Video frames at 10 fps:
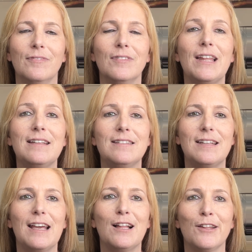Let's
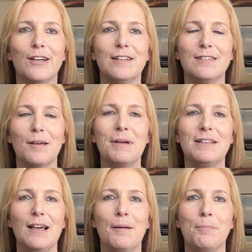take a look at some
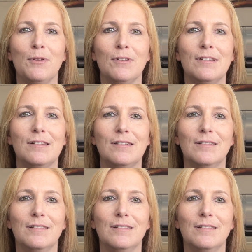examples.